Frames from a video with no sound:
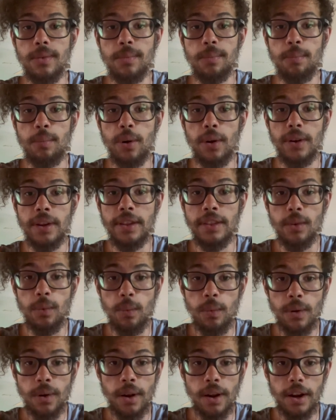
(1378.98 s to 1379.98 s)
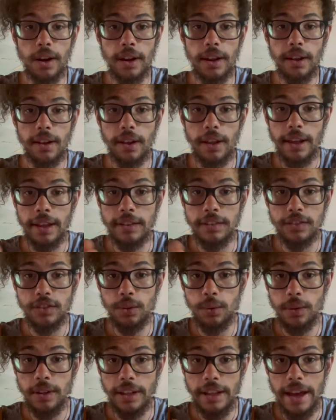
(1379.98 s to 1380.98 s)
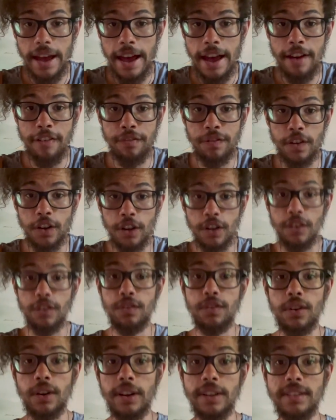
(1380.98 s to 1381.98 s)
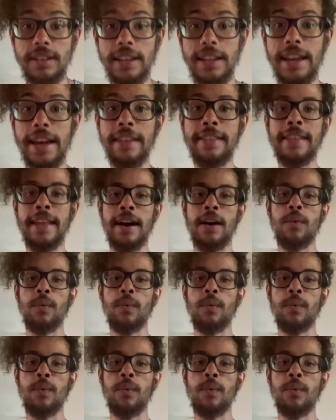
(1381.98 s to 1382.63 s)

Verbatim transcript: put in the work and do the effort for it to get that